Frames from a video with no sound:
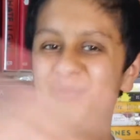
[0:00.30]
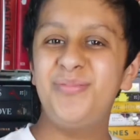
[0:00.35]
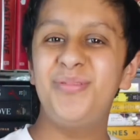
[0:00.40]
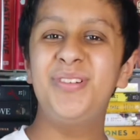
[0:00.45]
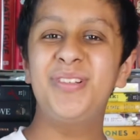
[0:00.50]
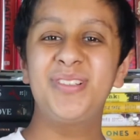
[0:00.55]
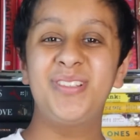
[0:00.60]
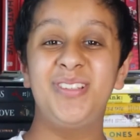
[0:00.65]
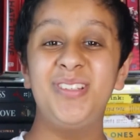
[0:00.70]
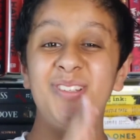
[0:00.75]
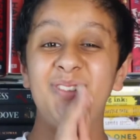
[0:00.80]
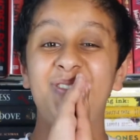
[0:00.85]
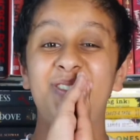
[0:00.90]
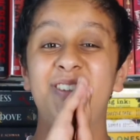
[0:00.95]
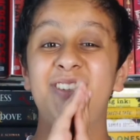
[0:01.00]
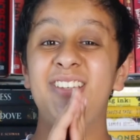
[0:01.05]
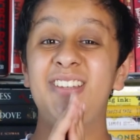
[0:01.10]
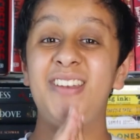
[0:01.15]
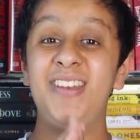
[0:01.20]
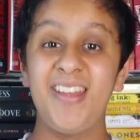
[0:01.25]
booktubers.
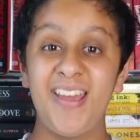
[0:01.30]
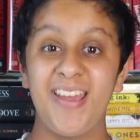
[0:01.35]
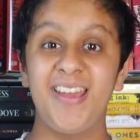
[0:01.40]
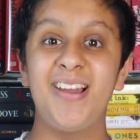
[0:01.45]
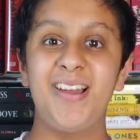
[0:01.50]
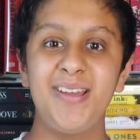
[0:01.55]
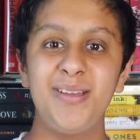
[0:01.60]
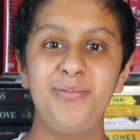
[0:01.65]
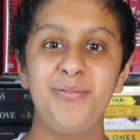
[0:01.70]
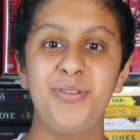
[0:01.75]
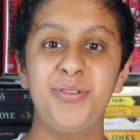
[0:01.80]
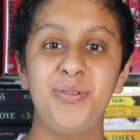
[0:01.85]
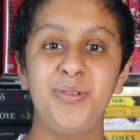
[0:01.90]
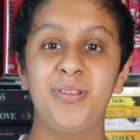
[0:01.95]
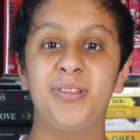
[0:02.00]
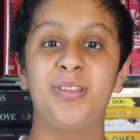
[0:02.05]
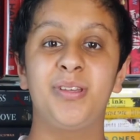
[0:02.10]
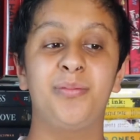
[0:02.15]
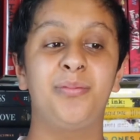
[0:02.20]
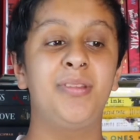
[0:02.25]
Today I'm doing
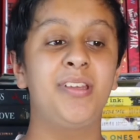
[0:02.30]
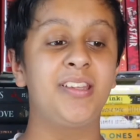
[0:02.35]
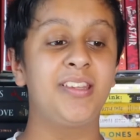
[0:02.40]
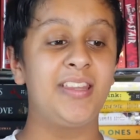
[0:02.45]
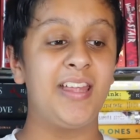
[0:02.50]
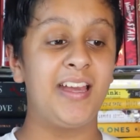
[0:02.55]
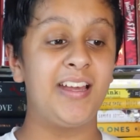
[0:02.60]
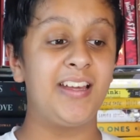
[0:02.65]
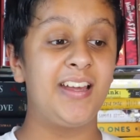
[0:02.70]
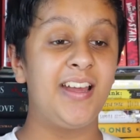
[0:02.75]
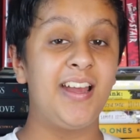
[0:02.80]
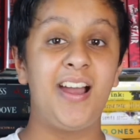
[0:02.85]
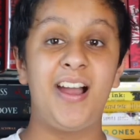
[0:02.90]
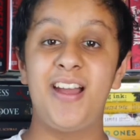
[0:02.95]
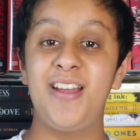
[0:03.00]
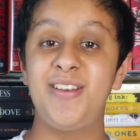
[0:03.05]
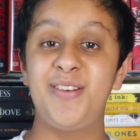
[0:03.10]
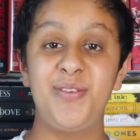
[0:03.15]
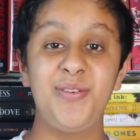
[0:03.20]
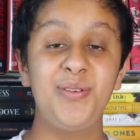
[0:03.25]
something that
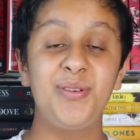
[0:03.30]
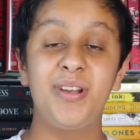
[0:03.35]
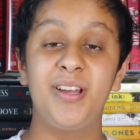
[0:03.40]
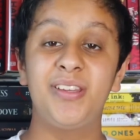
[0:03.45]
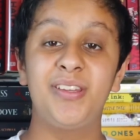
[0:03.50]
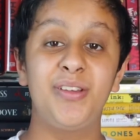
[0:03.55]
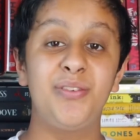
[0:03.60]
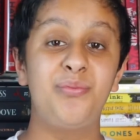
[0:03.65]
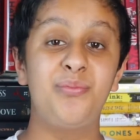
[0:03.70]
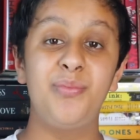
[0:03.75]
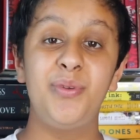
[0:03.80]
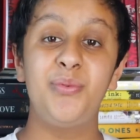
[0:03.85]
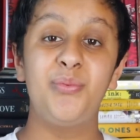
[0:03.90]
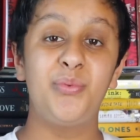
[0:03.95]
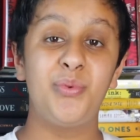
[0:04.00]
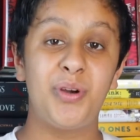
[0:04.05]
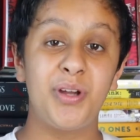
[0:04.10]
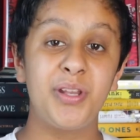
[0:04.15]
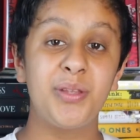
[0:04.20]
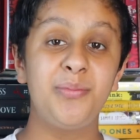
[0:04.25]
I know you guys have been
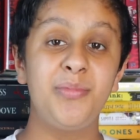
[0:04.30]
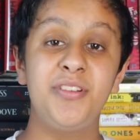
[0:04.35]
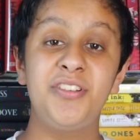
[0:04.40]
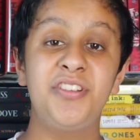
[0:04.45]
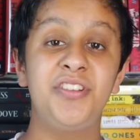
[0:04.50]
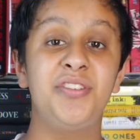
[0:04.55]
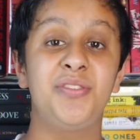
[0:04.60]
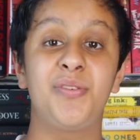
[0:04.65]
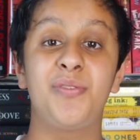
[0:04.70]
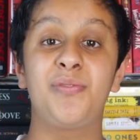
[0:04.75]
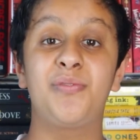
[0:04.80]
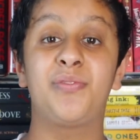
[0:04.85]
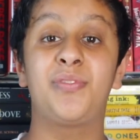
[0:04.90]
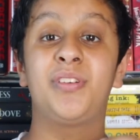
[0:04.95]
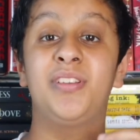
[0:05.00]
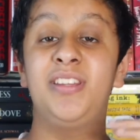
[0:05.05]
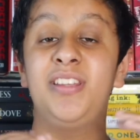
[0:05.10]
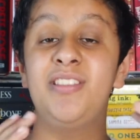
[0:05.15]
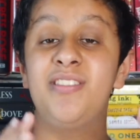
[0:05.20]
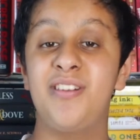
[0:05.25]
wanting me to do for
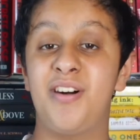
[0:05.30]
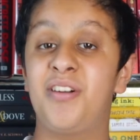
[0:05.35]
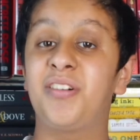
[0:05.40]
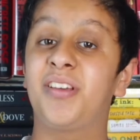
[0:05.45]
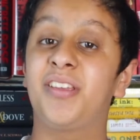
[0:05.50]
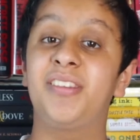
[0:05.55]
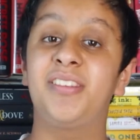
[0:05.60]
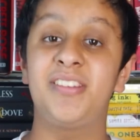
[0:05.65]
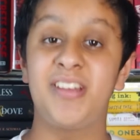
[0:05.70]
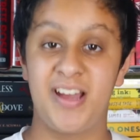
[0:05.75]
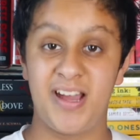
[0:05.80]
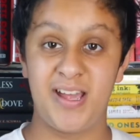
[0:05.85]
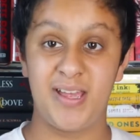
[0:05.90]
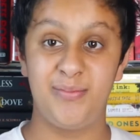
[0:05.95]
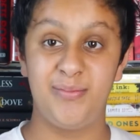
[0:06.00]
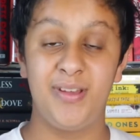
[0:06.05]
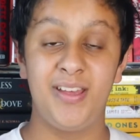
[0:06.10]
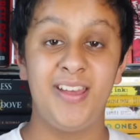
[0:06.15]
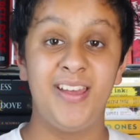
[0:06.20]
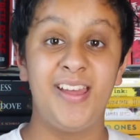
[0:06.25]
the longest
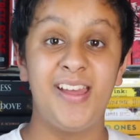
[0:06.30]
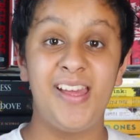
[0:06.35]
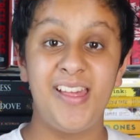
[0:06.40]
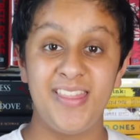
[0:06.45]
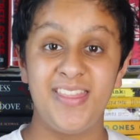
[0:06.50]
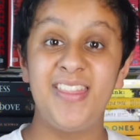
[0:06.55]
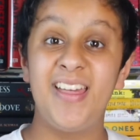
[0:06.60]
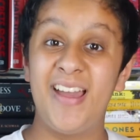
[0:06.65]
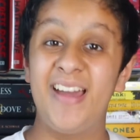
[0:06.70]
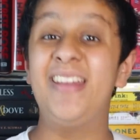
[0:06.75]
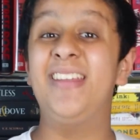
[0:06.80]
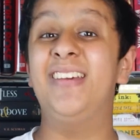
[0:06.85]
time, and that